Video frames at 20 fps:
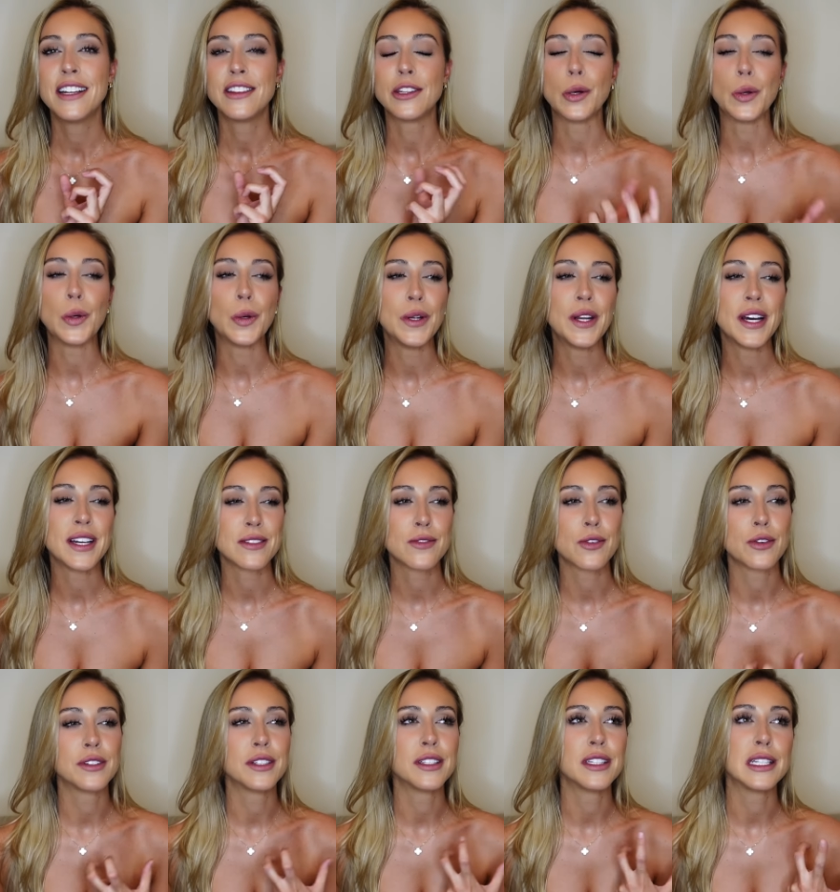The oud has
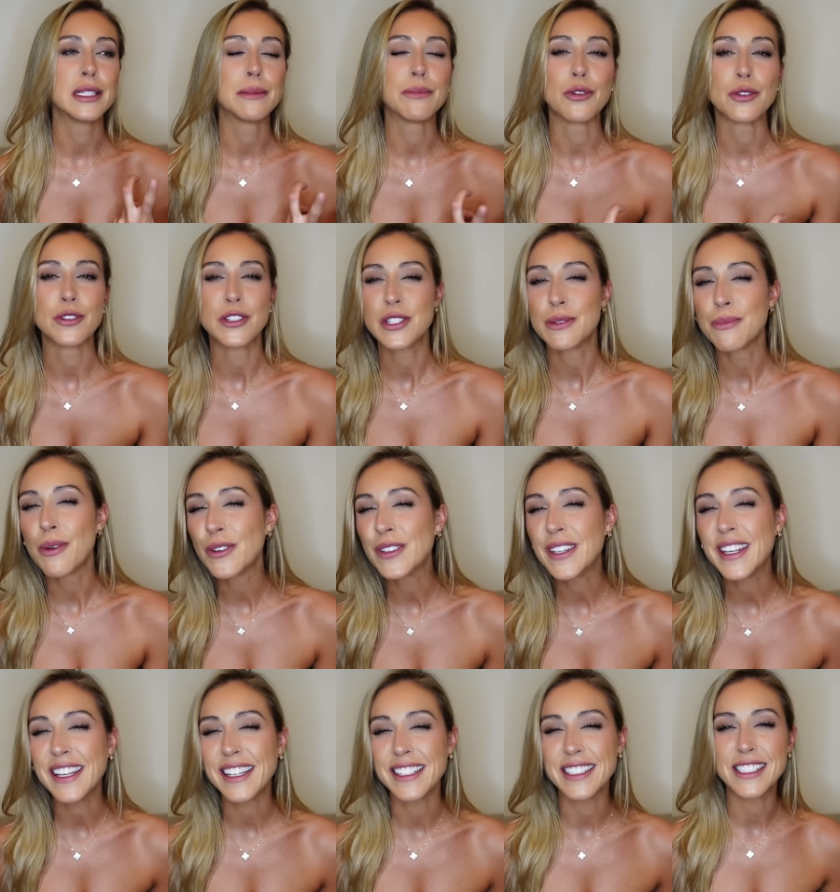gotten a little more
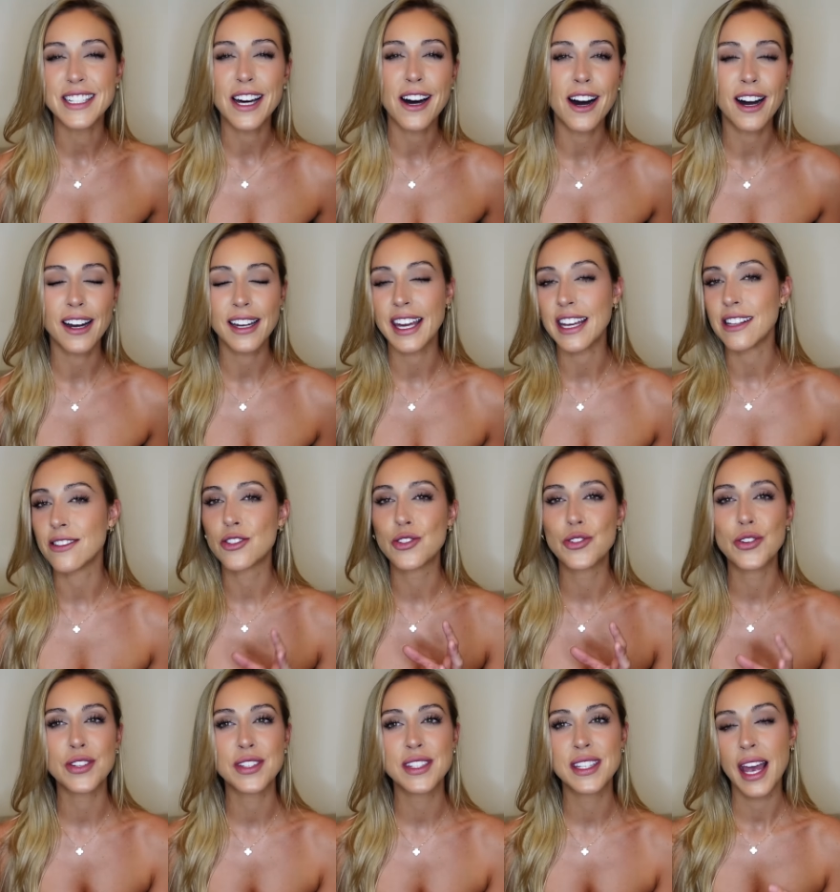smoky and dark. It's
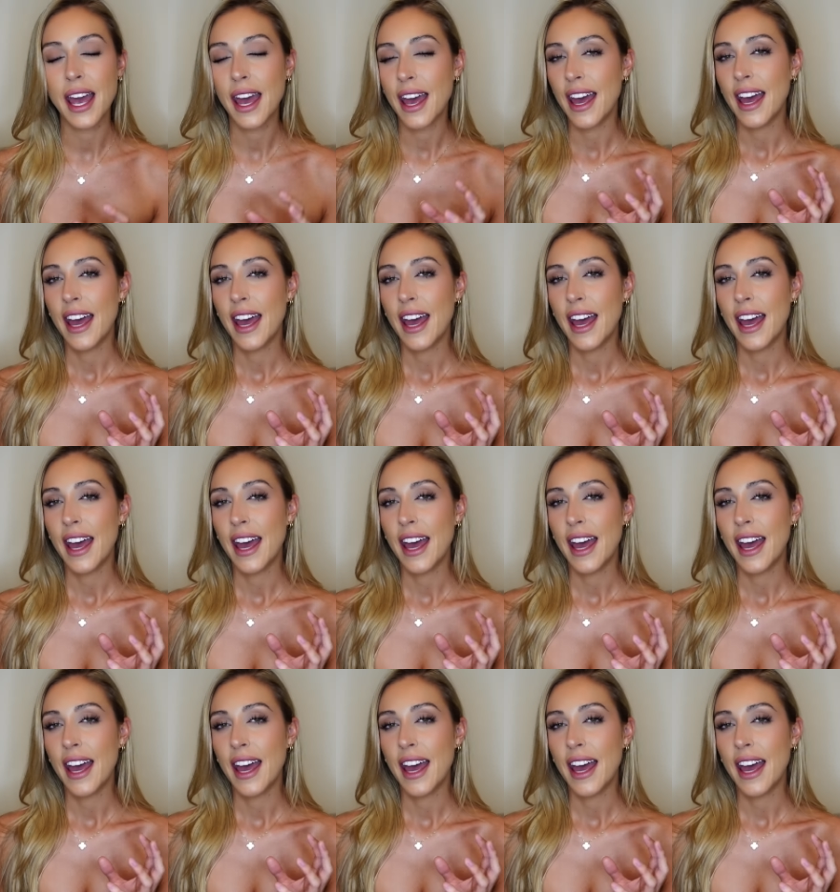just,